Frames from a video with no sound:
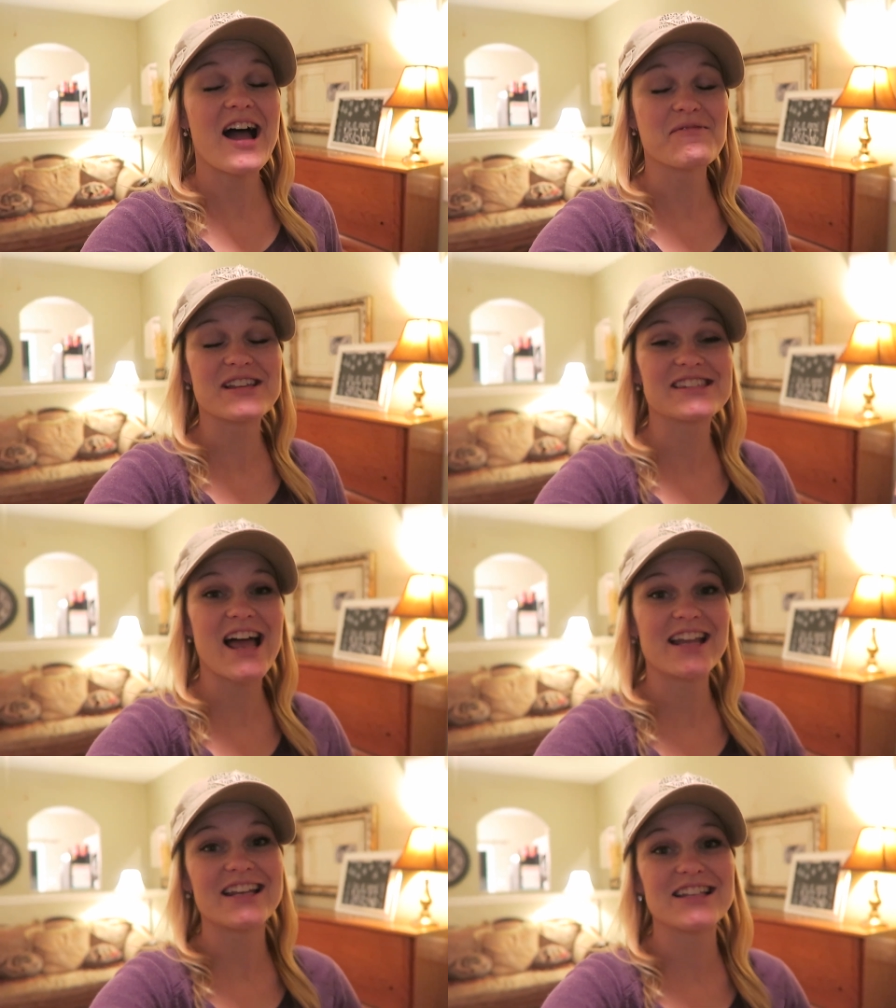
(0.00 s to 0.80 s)
I'm
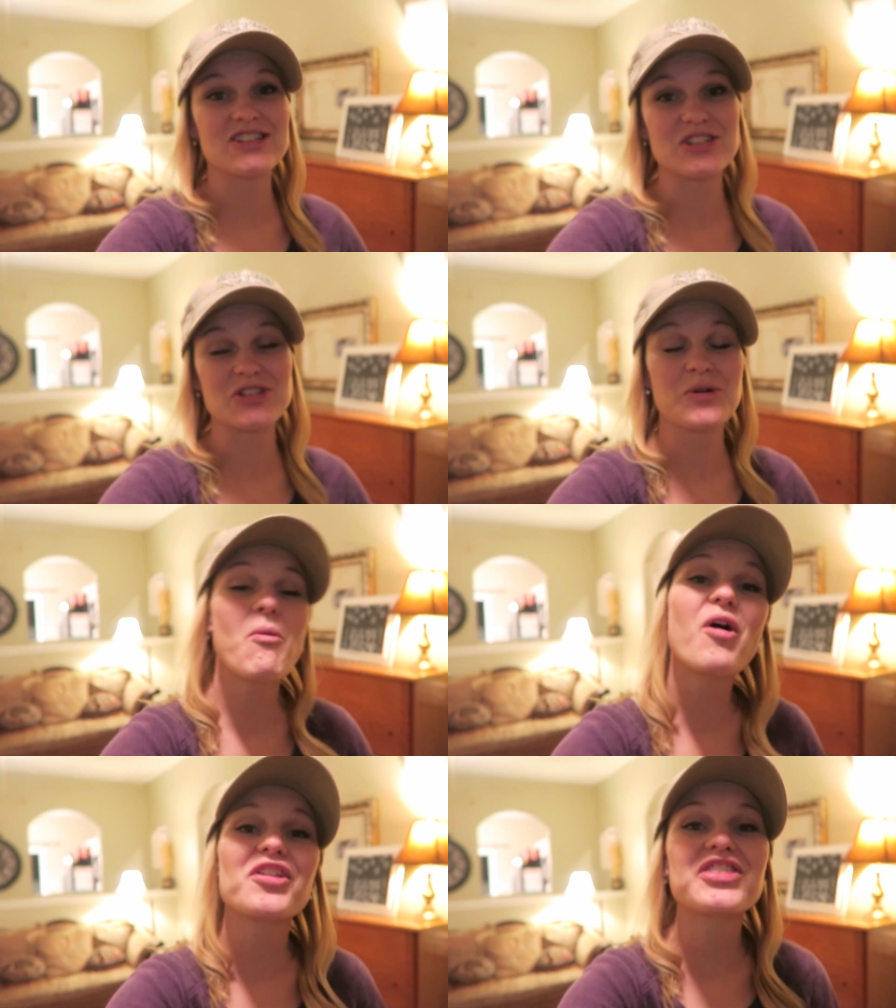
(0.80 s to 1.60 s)
excited to do
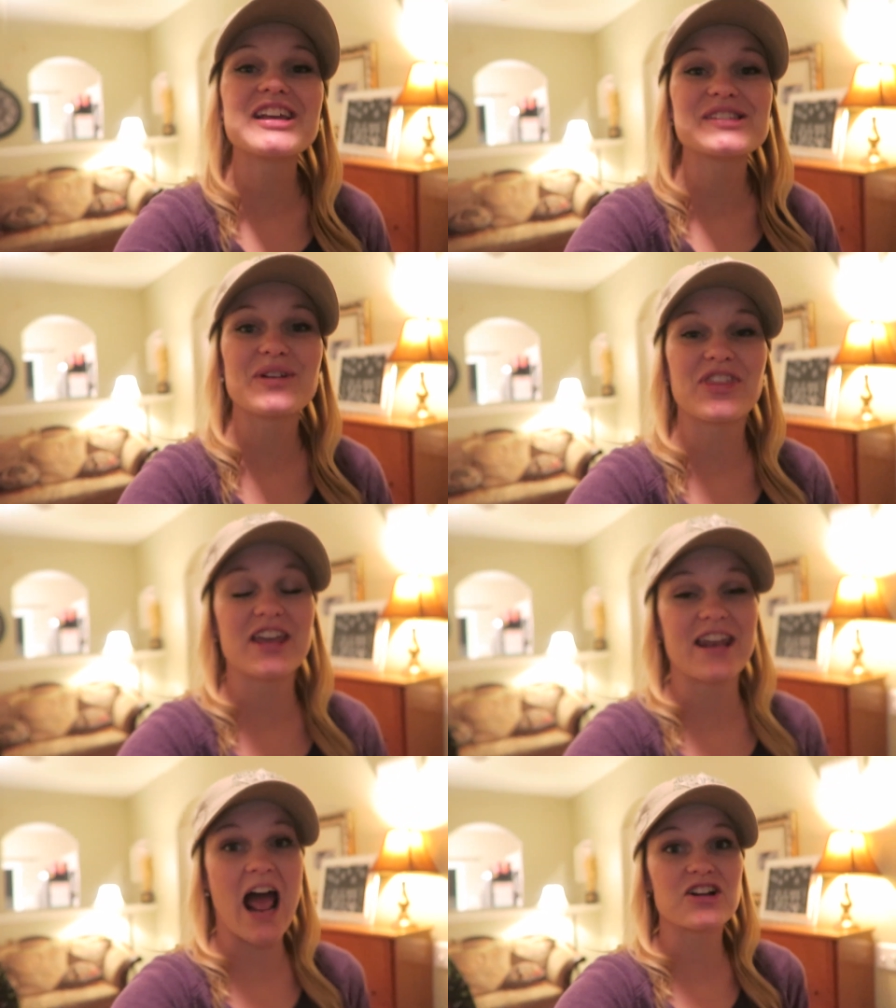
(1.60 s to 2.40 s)
more things with it
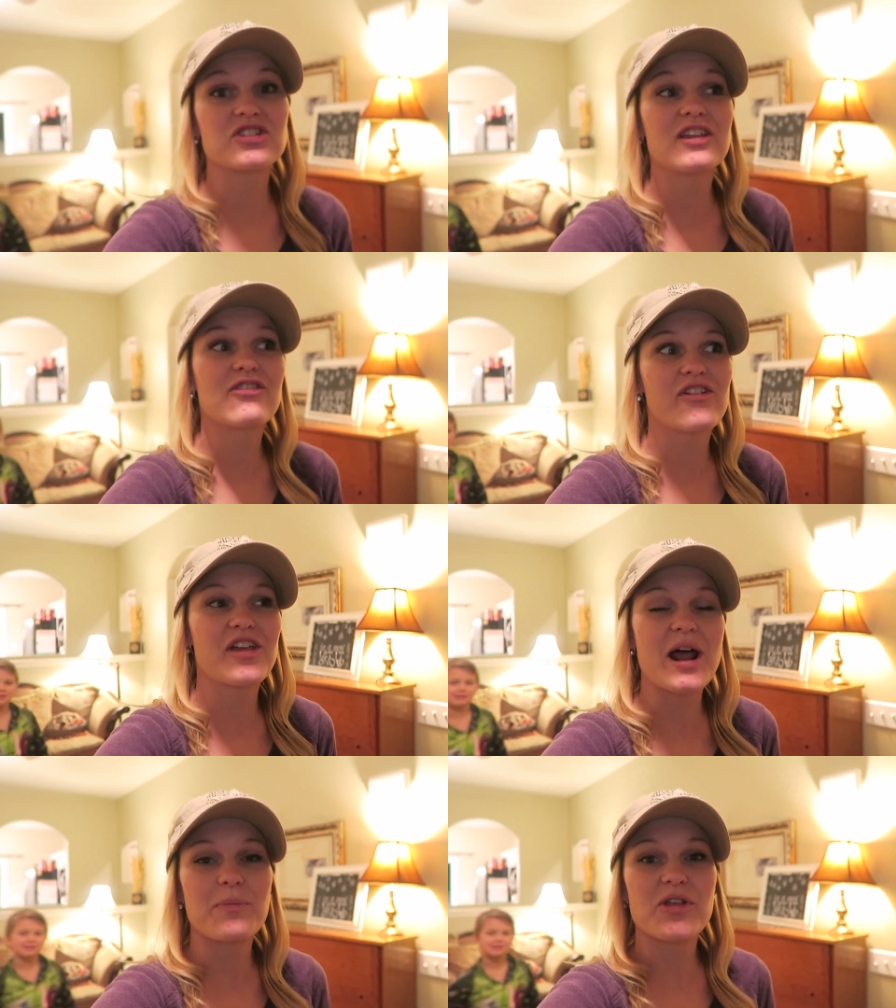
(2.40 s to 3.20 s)
and actually
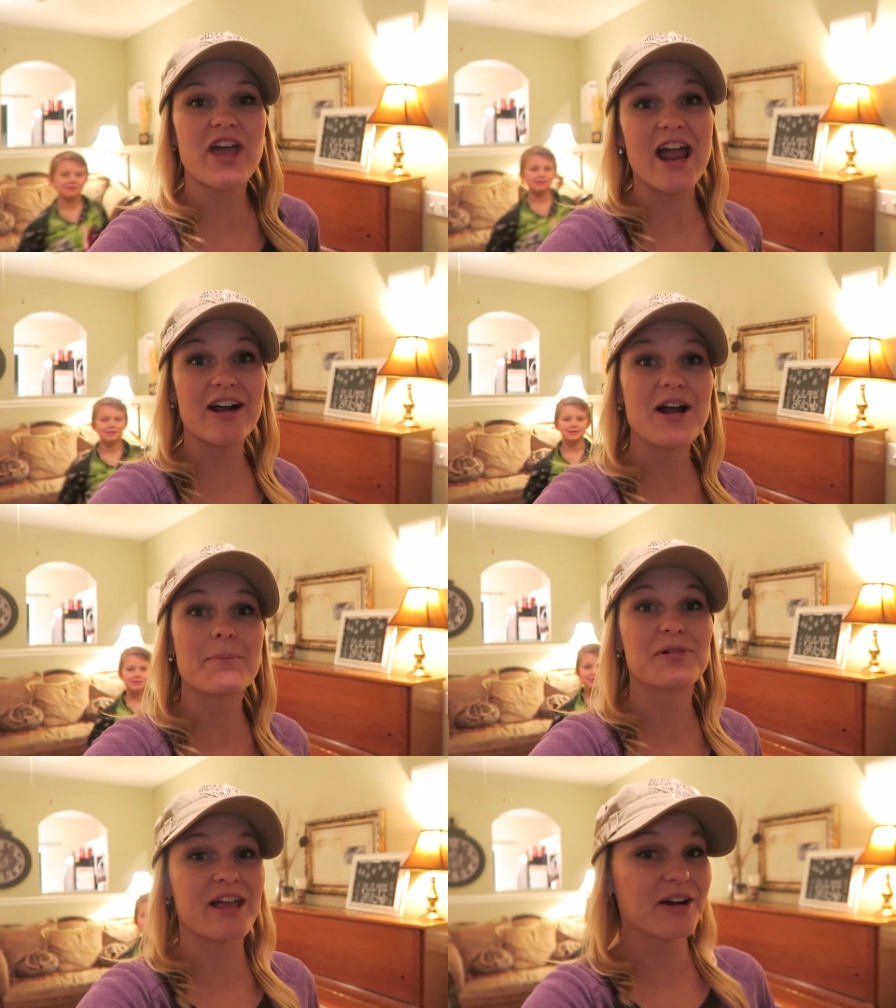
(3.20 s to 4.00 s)
fill it up with air
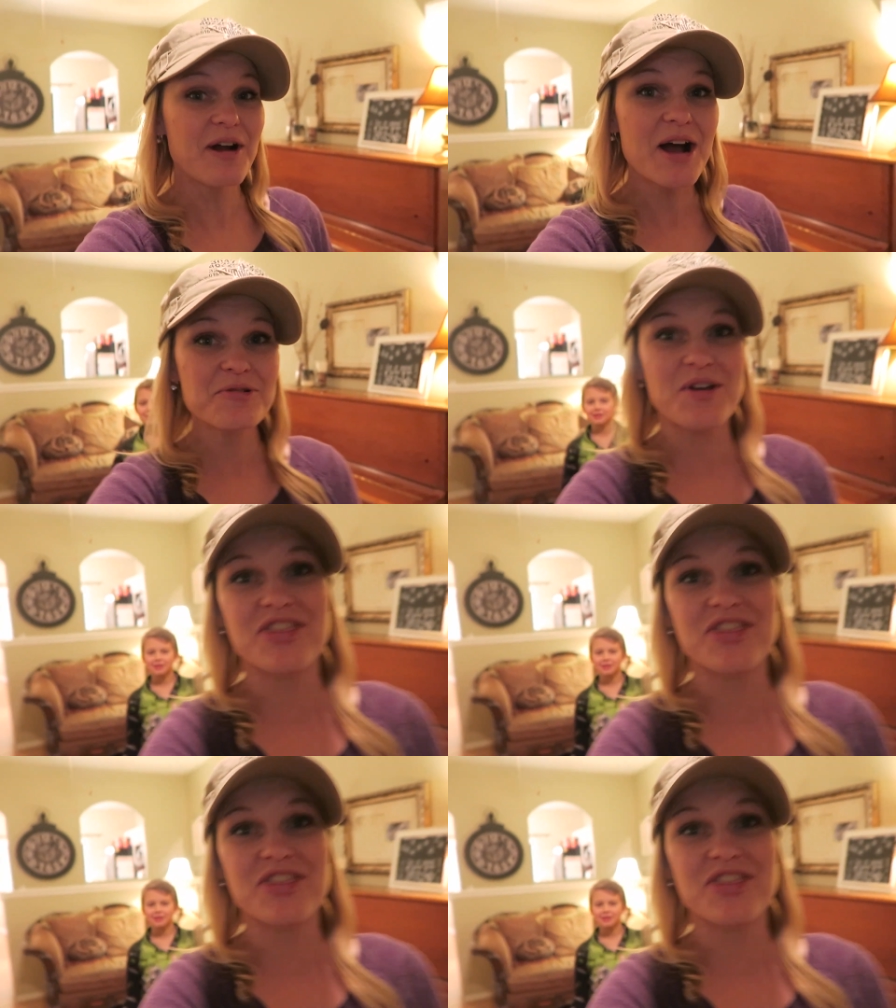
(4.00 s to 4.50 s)
and play around